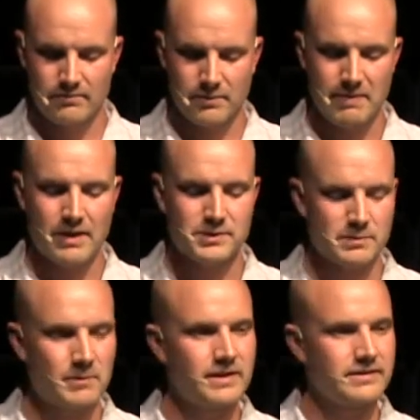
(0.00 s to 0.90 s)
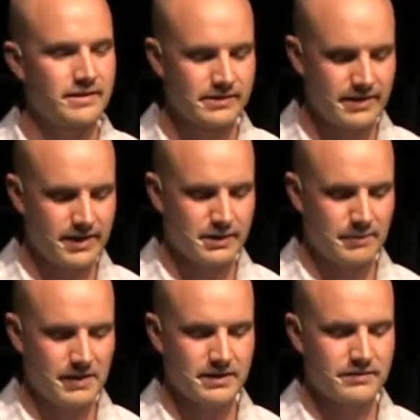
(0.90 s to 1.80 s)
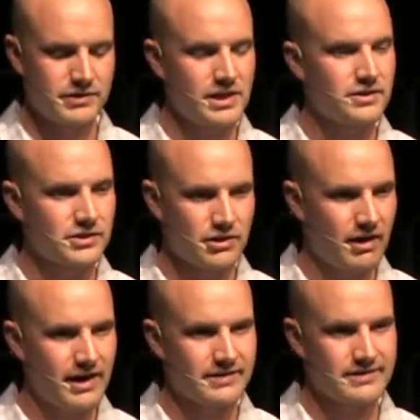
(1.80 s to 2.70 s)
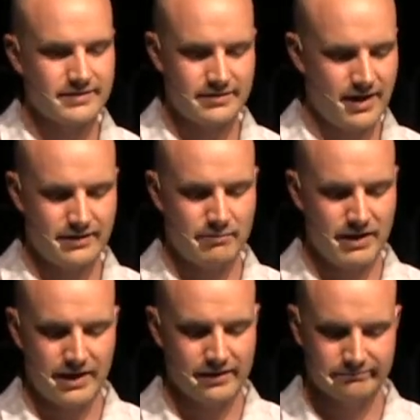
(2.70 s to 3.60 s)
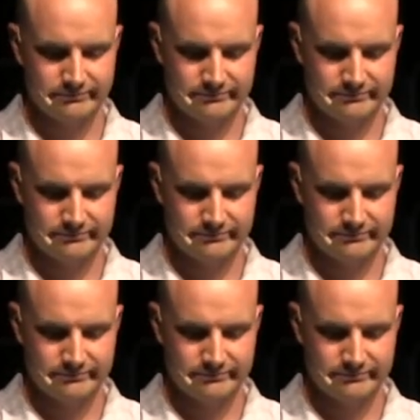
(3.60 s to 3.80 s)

But Mountain Springs exists because of Jesus Christ, not the money.